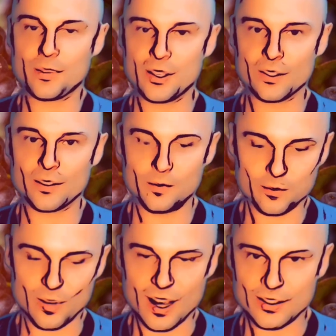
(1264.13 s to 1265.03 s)
Pure
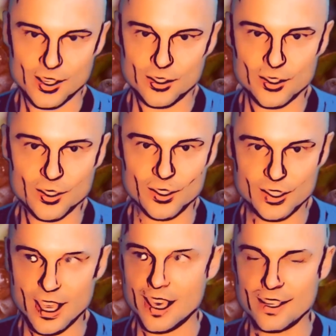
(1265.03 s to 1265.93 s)
processed sugar
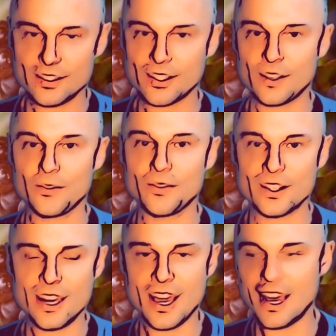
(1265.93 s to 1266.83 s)
tastes
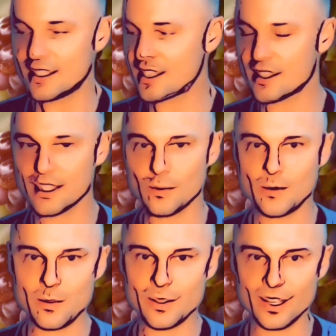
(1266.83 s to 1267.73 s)
fantastic. That's why
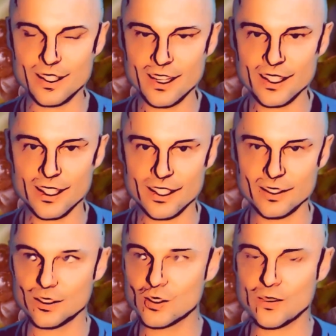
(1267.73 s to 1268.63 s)
people get addicted.
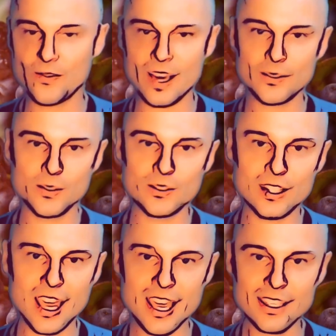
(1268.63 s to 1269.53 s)
Fast food
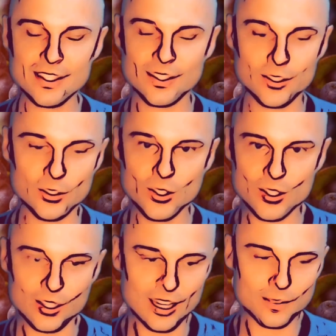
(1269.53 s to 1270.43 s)
tastes
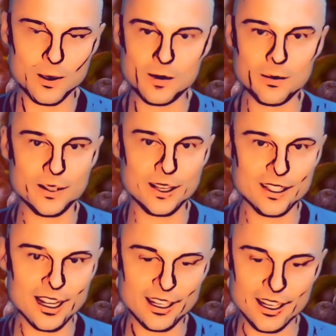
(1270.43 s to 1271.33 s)
good. That's why people get
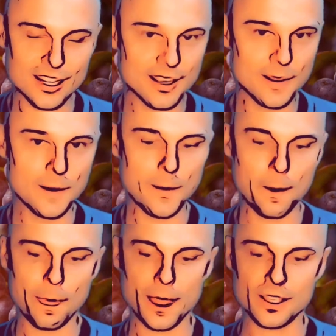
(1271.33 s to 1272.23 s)
addicted.
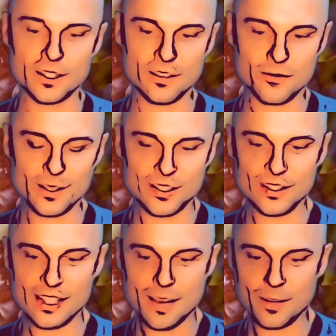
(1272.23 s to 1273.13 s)
You know, everybody
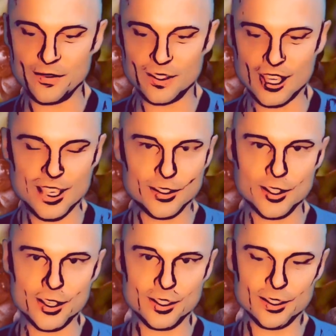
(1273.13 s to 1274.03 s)
says, yeah, but if it tastes
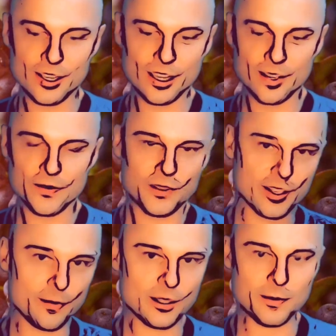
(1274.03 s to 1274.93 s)
good, and then
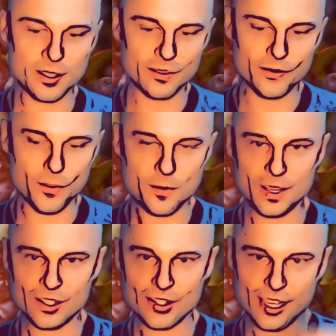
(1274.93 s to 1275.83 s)
it must be good for me.
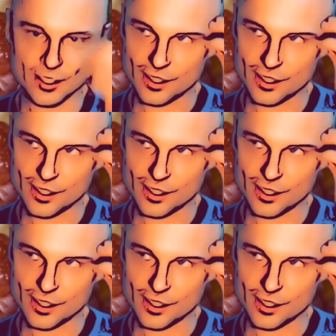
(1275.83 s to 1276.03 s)
That's like